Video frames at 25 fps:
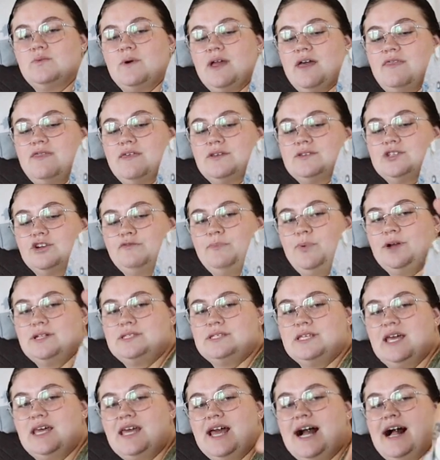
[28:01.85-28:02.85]
with
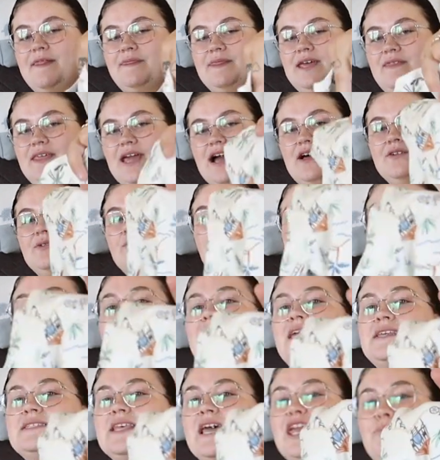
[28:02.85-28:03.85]
surfboards. And then the other one
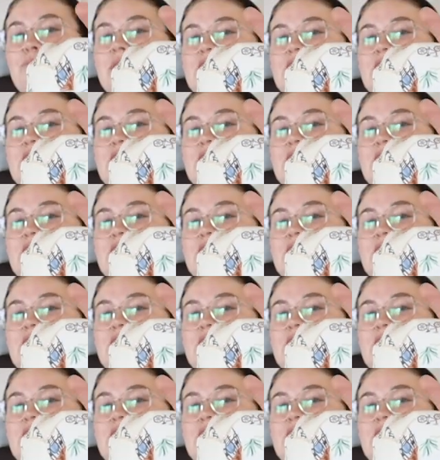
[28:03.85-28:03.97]
is like